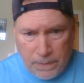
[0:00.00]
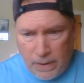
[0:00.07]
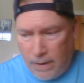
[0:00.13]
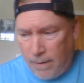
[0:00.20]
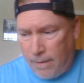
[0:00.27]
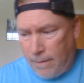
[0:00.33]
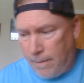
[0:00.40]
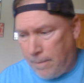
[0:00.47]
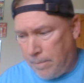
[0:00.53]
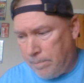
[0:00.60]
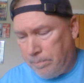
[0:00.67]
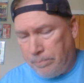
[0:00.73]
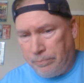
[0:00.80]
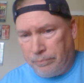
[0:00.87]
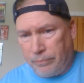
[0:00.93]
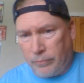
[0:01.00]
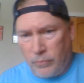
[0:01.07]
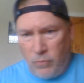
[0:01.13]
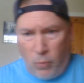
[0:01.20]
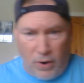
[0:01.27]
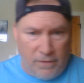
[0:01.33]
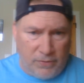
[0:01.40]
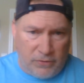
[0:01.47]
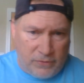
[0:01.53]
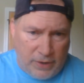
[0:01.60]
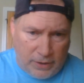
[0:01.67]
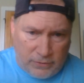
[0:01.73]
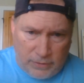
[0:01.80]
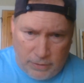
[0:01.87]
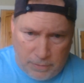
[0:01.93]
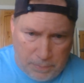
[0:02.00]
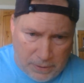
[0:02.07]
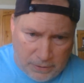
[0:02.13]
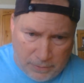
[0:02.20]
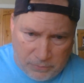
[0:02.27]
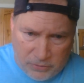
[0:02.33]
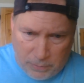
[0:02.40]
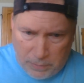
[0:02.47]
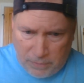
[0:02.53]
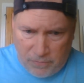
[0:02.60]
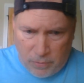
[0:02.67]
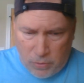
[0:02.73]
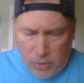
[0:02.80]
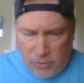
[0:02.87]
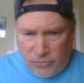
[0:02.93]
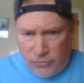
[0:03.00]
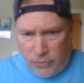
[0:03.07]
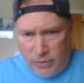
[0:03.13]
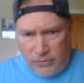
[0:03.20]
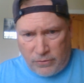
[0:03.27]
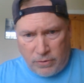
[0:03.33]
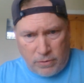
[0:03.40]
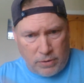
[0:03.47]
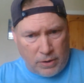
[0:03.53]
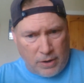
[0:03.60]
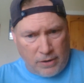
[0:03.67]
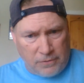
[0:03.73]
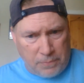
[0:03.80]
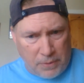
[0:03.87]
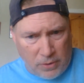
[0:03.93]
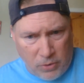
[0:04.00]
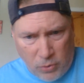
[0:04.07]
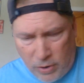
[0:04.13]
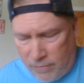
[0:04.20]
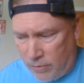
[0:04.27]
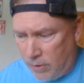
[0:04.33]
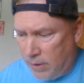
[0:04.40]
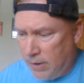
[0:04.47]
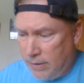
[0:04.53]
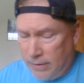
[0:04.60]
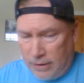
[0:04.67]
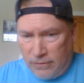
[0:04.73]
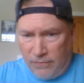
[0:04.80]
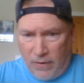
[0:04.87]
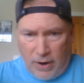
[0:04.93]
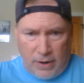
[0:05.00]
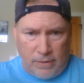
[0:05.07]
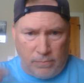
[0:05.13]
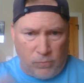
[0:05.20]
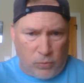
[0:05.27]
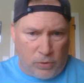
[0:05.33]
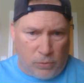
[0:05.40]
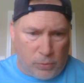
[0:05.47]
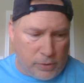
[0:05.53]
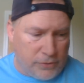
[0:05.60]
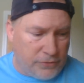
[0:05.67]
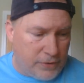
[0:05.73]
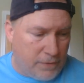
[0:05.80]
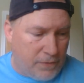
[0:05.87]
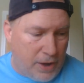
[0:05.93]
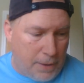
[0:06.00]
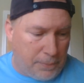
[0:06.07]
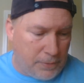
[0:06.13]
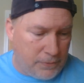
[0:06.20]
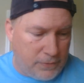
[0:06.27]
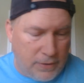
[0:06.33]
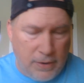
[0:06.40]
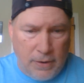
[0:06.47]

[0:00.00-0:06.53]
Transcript: Um, Wife is texting to pick up something from groceries, or the husband or whoever. That's fine. Real world stuff happens.